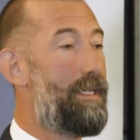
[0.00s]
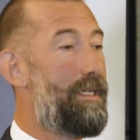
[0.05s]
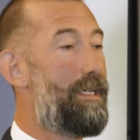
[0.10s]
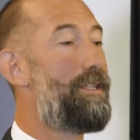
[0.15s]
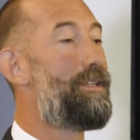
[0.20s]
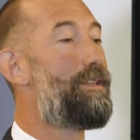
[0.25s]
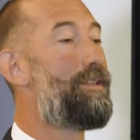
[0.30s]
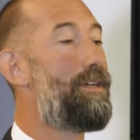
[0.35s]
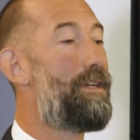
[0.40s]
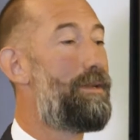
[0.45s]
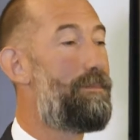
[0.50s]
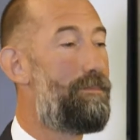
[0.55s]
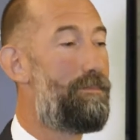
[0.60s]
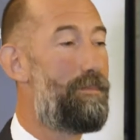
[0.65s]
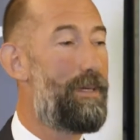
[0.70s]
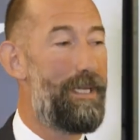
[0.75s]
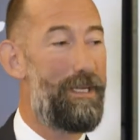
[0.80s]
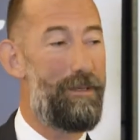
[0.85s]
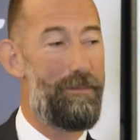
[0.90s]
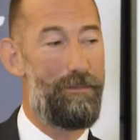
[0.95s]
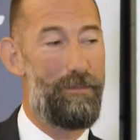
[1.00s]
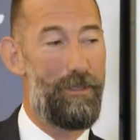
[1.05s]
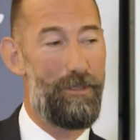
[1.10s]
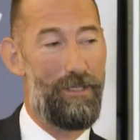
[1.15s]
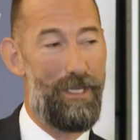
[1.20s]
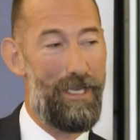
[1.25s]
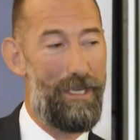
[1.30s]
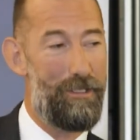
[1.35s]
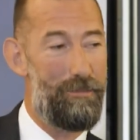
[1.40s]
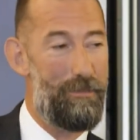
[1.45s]
and the third pig
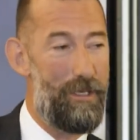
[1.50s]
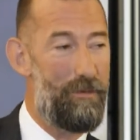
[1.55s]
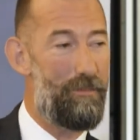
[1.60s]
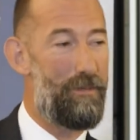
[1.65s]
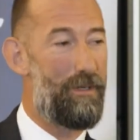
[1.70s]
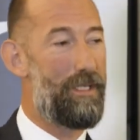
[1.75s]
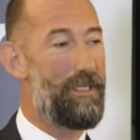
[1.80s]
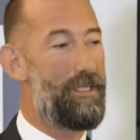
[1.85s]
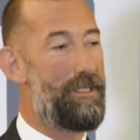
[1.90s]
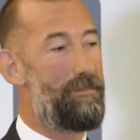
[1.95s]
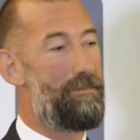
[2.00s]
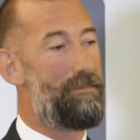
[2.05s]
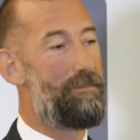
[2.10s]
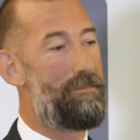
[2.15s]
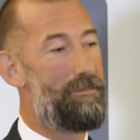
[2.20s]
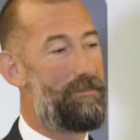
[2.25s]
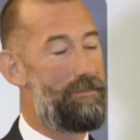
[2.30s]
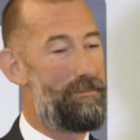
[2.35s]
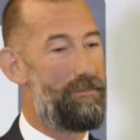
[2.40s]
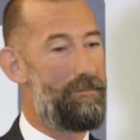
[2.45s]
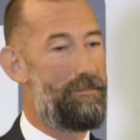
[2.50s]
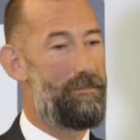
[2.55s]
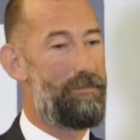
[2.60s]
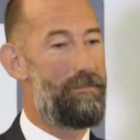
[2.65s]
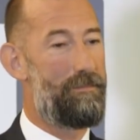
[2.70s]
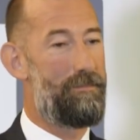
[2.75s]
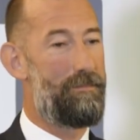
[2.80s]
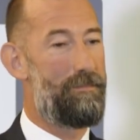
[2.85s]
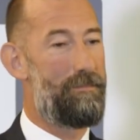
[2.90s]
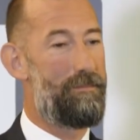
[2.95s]
built a house made of bricks.
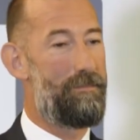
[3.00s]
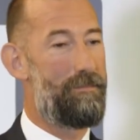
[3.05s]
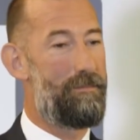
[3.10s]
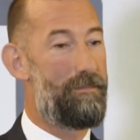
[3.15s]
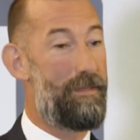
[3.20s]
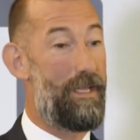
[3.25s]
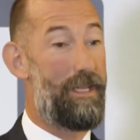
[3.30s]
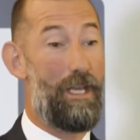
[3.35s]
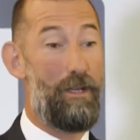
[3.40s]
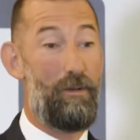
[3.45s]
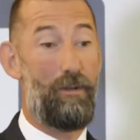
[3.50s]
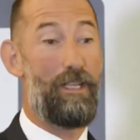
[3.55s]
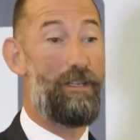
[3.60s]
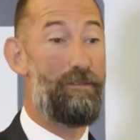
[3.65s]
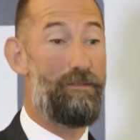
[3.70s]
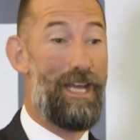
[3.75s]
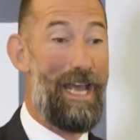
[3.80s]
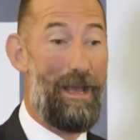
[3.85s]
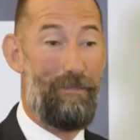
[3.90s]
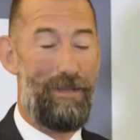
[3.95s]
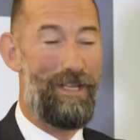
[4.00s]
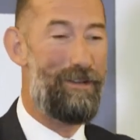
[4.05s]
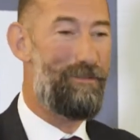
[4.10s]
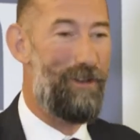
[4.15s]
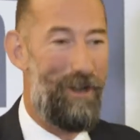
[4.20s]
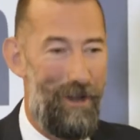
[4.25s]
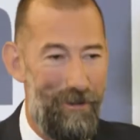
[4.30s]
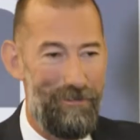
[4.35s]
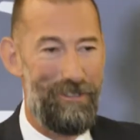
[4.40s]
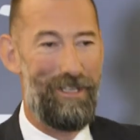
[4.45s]
And they all lived happily
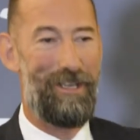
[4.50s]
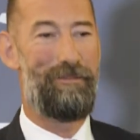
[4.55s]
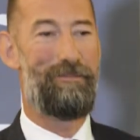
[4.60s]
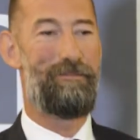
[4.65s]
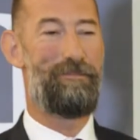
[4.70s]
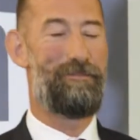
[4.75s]
ever after.